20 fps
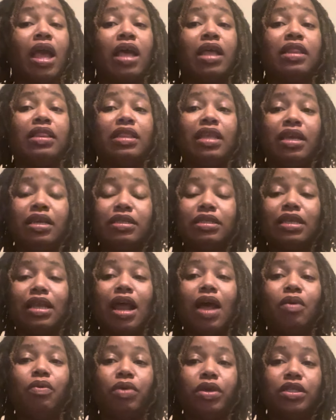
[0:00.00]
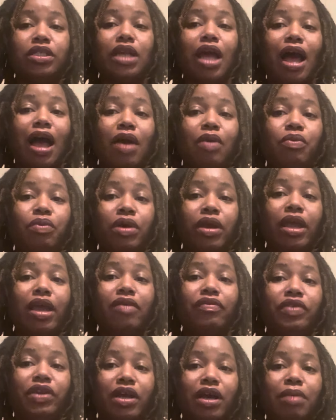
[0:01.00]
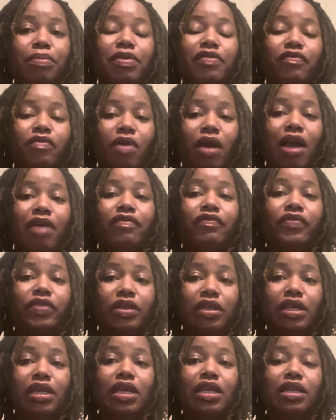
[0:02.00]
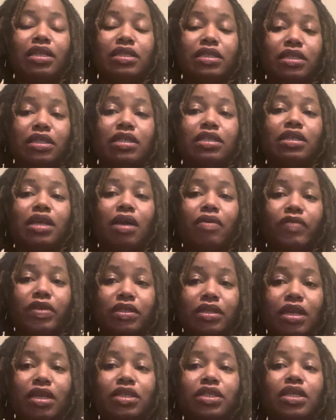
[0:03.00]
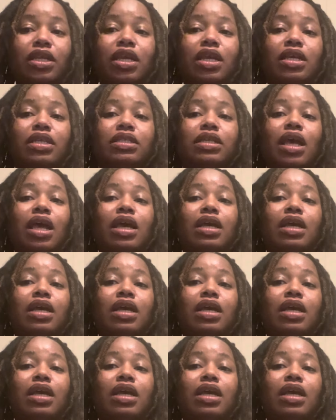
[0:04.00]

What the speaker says: Things that I wish I would have done before I fully get into this conversation is